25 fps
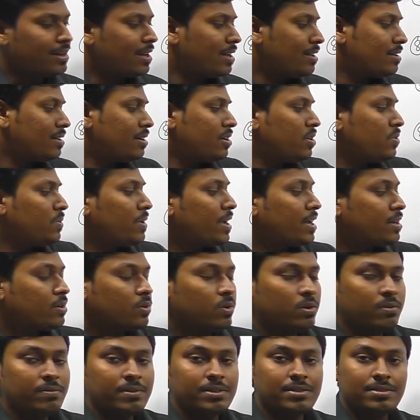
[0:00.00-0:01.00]
Either you can
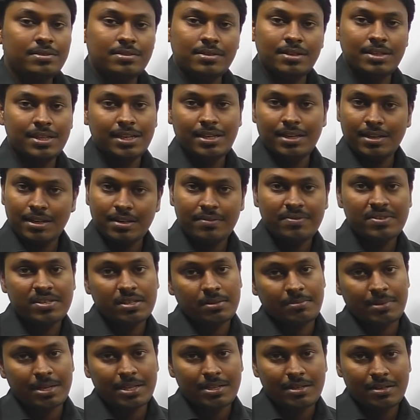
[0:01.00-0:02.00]
go with synthetic
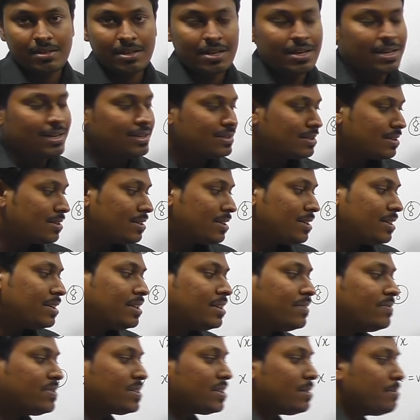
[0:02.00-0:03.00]
division method. Synthetic
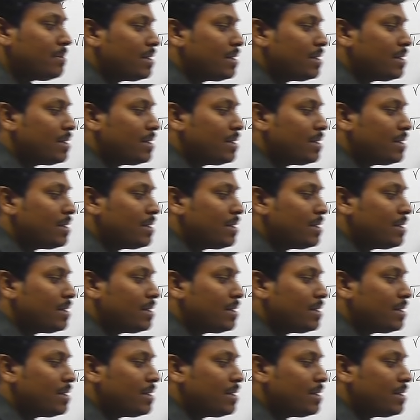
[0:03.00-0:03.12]
division